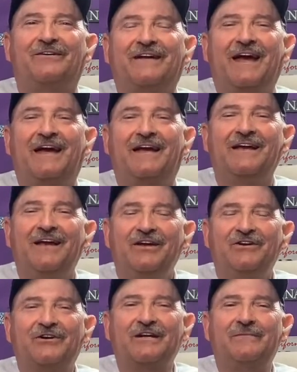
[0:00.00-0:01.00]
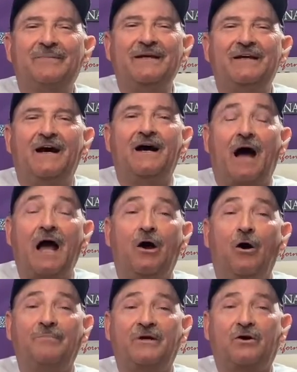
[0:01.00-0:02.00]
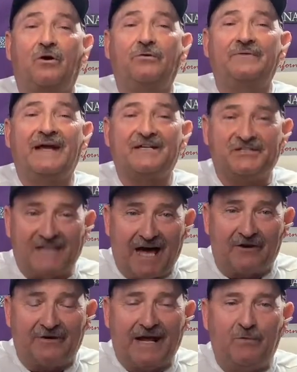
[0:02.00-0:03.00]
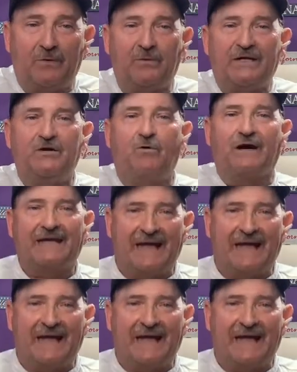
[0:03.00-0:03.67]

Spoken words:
Okay, you're going to be. I hope, Nicole, next Saturday when we do our